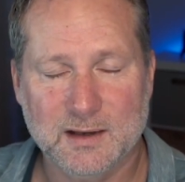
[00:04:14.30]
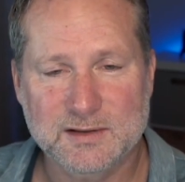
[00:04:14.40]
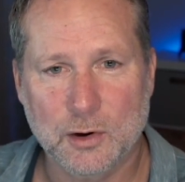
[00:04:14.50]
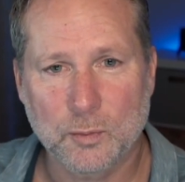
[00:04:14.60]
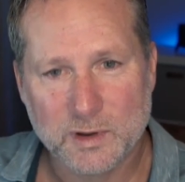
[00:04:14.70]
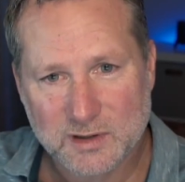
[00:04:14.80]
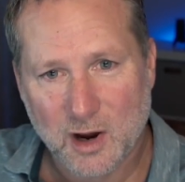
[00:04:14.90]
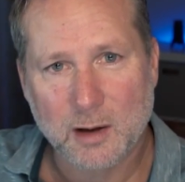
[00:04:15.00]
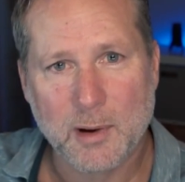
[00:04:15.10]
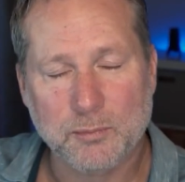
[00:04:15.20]
So we
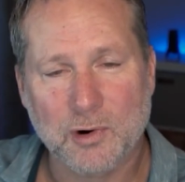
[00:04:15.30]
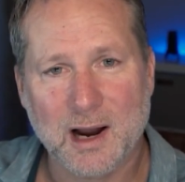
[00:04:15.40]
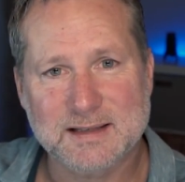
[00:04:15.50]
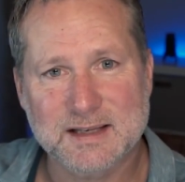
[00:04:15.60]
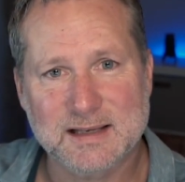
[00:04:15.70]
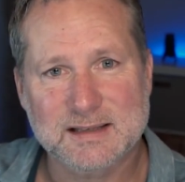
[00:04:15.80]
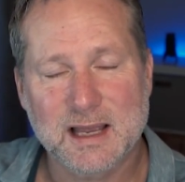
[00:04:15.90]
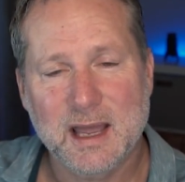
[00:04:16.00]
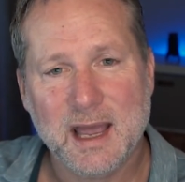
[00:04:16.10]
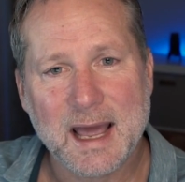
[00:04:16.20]
talk about process,
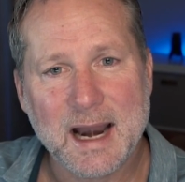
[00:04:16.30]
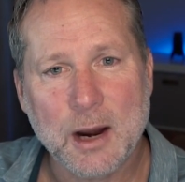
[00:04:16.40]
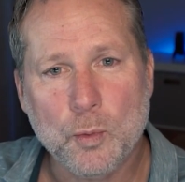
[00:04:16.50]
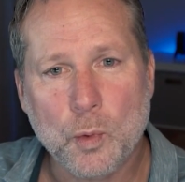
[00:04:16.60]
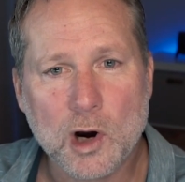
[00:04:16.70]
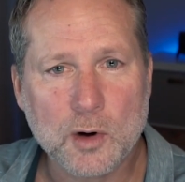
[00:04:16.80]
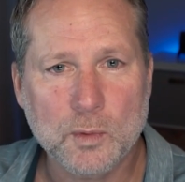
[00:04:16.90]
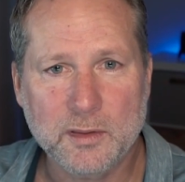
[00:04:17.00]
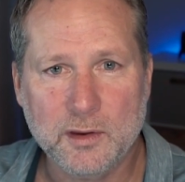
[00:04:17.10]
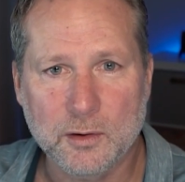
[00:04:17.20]
and I work
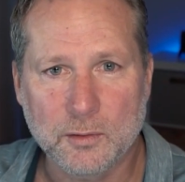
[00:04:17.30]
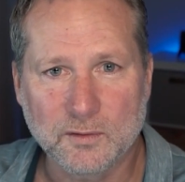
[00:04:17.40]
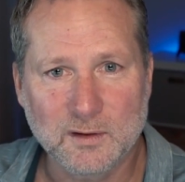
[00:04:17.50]
with you